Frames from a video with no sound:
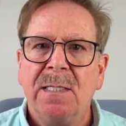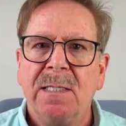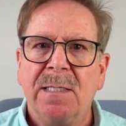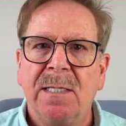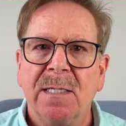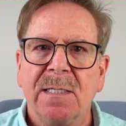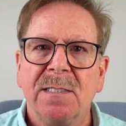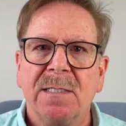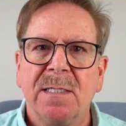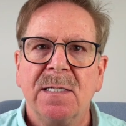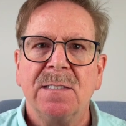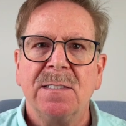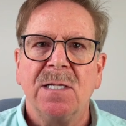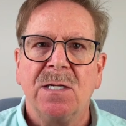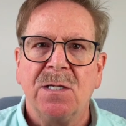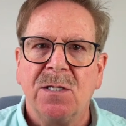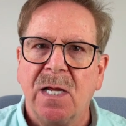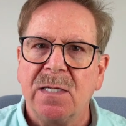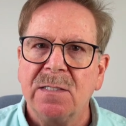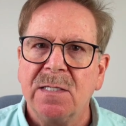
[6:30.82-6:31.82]
Distance
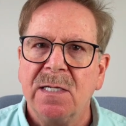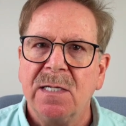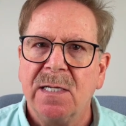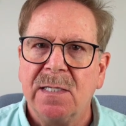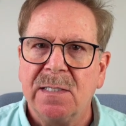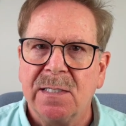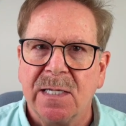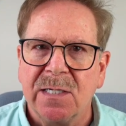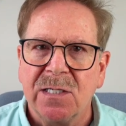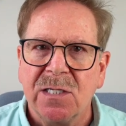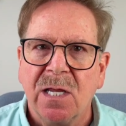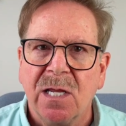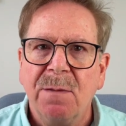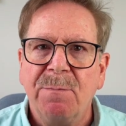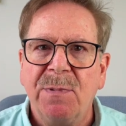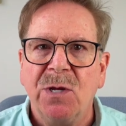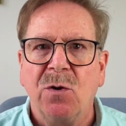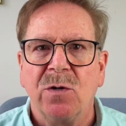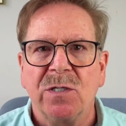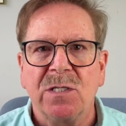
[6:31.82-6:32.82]
doesn't exist
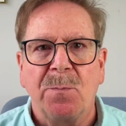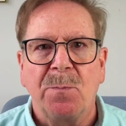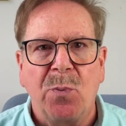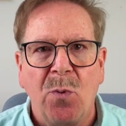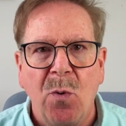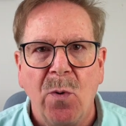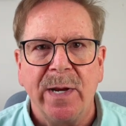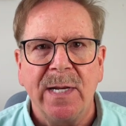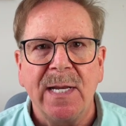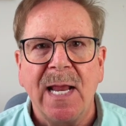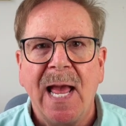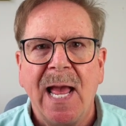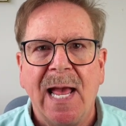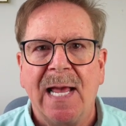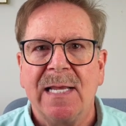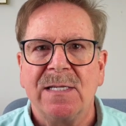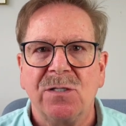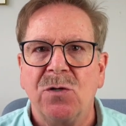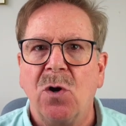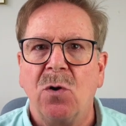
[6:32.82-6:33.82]
because a point
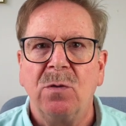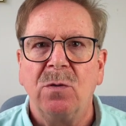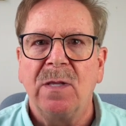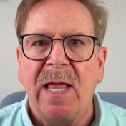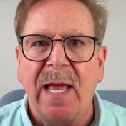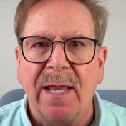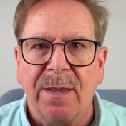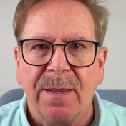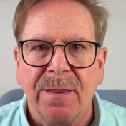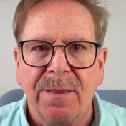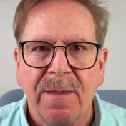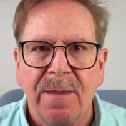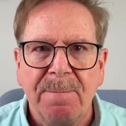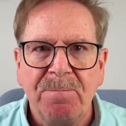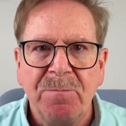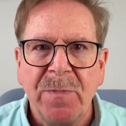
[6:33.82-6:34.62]
has no length.